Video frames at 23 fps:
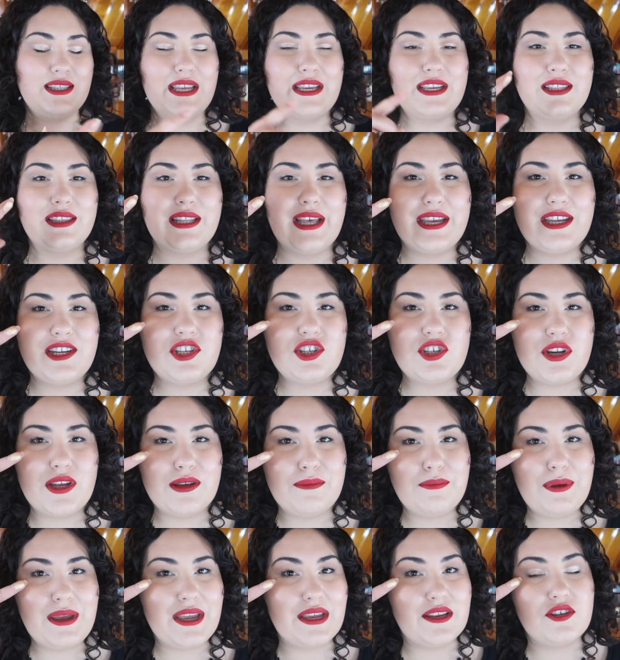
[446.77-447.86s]
like light
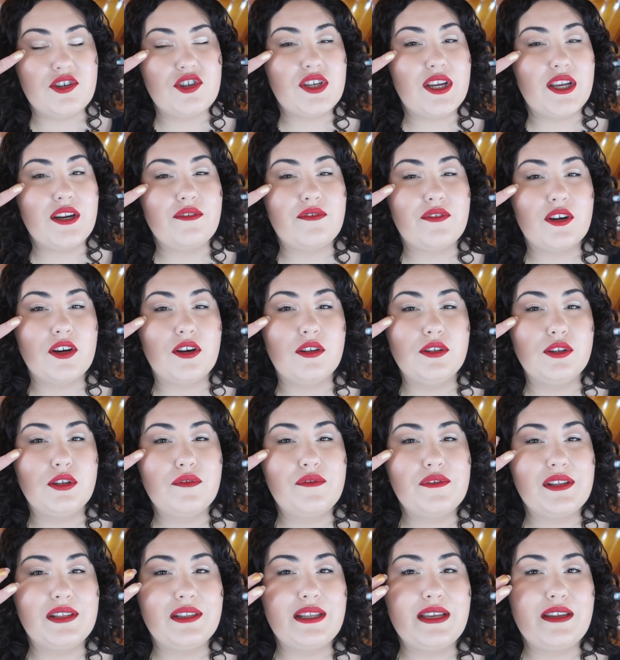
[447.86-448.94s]
champagne shade for all
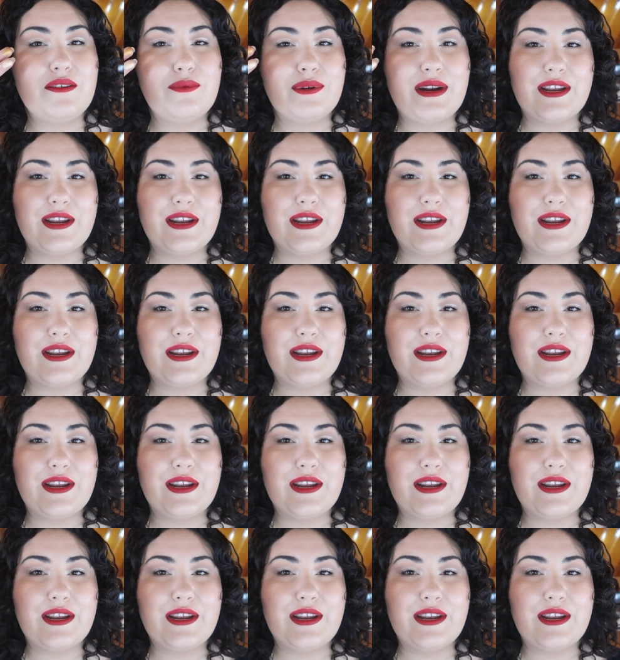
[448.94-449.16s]
over the lid.